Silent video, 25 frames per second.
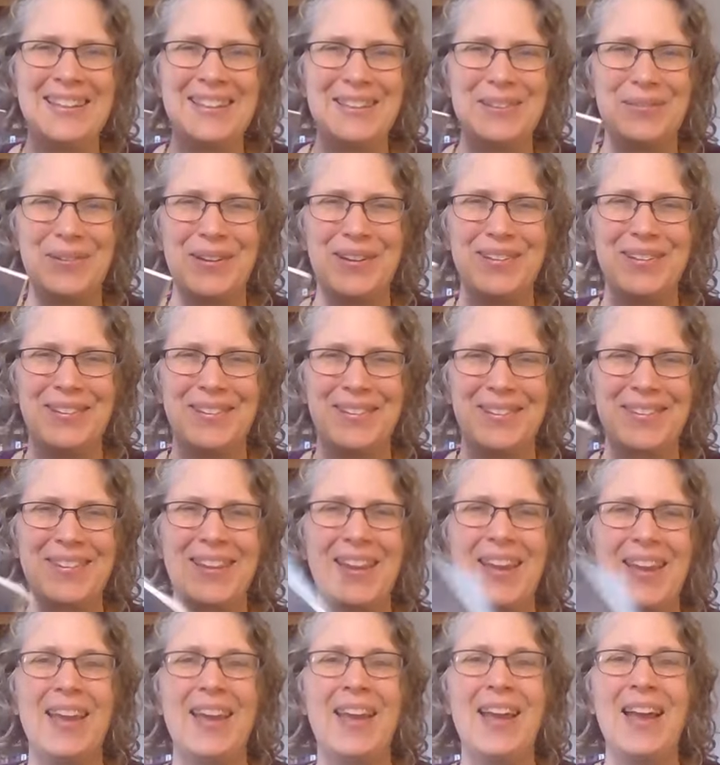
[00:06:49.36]
That's what it looks
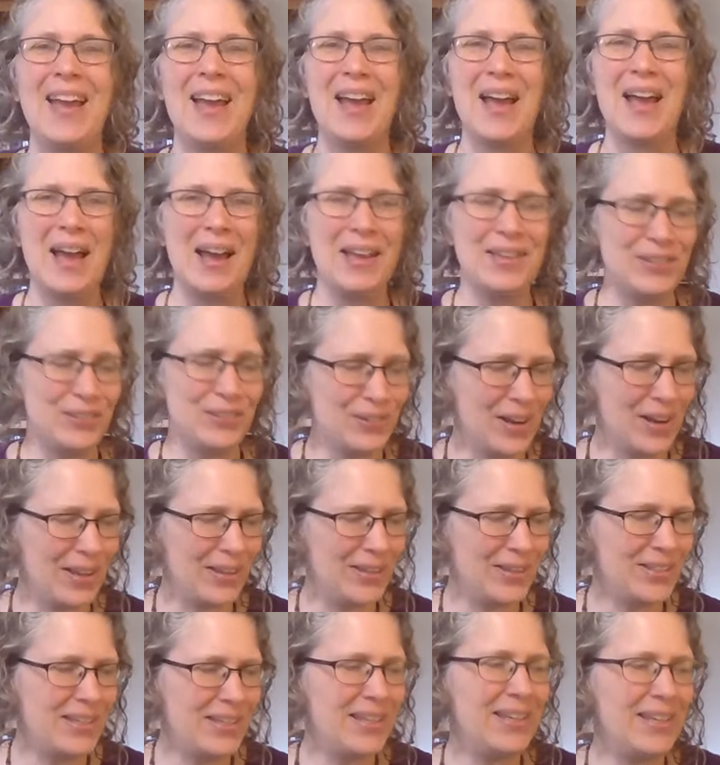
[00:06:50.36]
like.
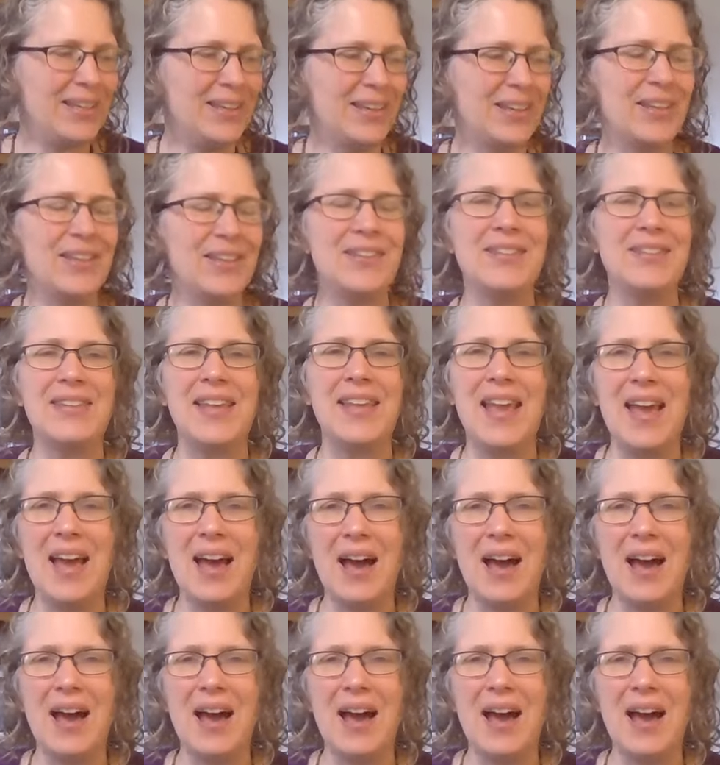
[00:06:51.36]
Astrology Heals.